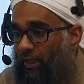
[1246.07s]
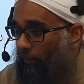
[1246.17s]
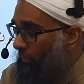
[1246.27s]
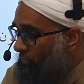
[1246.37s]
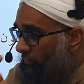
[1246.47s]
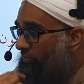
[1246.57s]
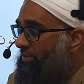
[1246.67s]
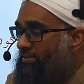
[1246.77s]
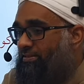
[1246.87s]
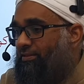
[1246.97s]
And because of
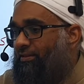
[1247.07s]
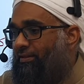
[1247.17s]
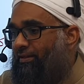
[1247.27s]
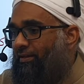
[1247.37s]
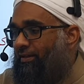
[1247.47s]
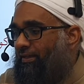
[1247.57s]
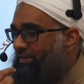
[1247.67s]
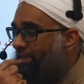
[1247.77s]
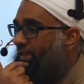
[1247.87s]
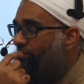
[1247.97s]
this,
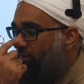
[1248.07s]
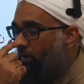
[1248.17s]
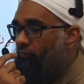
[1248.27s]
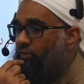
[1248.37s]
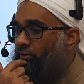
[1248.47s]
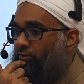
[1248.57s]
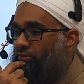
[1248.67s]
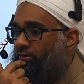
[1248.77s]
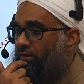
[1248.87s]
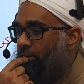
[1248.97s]
there's ikhtilaf in the mouth and nose.